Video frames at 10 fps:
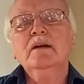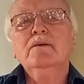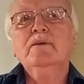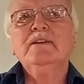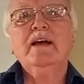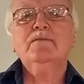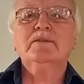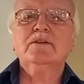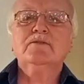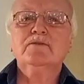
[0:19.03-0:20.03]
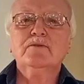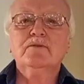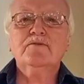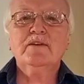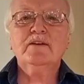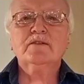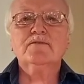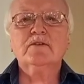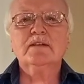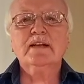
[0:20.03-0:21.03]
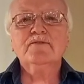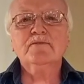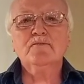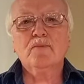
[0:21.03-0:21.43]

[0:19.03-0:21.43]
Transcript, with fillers: We then went into the Feast of Unleavened